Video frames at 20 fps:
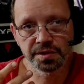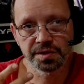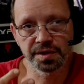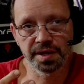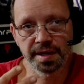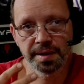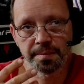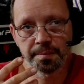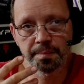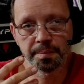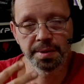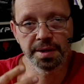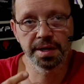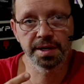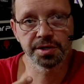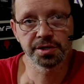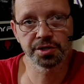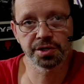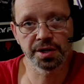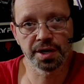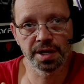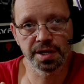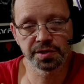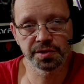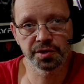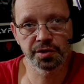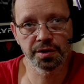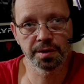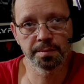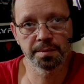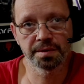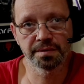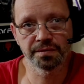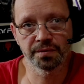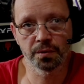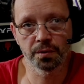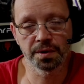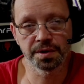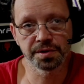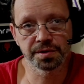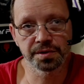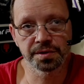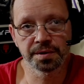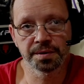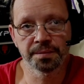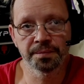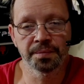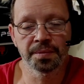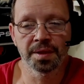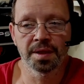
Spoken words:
same pitch as the human voice.